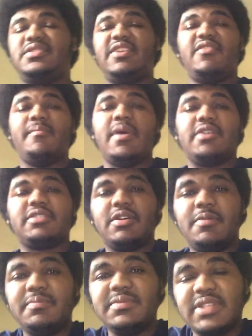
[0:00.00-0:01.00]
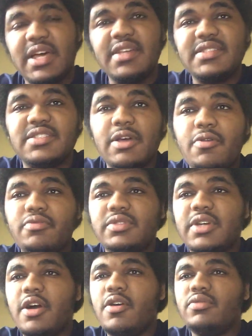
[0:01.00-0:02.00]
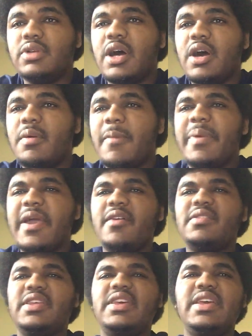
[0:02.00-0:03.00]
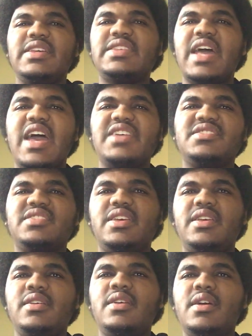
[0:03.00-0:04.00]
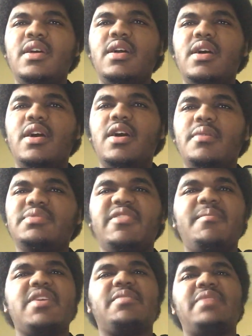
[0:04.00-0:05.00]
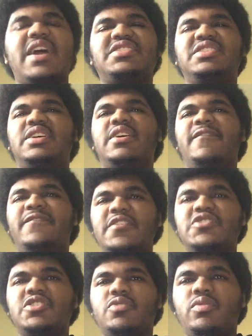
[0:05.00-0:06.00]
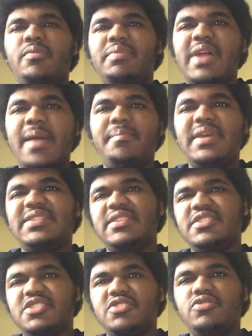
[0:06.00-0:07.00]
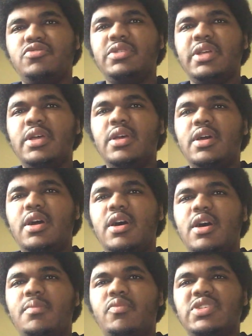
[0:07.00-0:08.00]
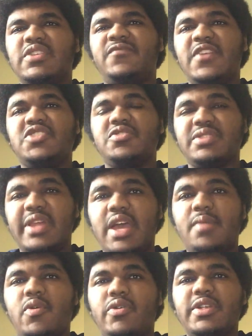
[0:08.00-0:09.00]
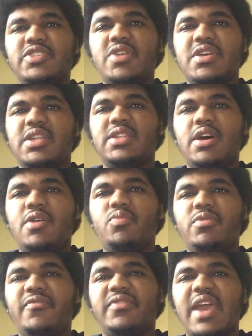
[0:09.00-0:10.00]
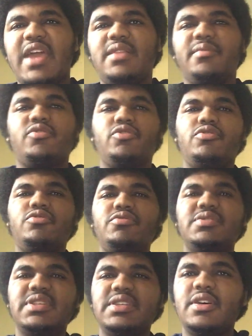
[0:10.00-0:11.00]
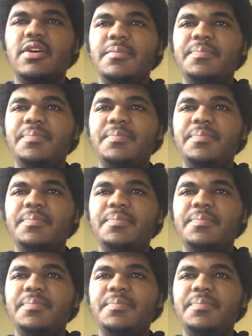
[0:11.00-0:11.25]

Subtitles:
Stephen Macklin's Stone Cold. Apparently it's actually Stephen Macklin actually did a feature with Black Beats and Jude, which features him on a track along with Caleb Cruz and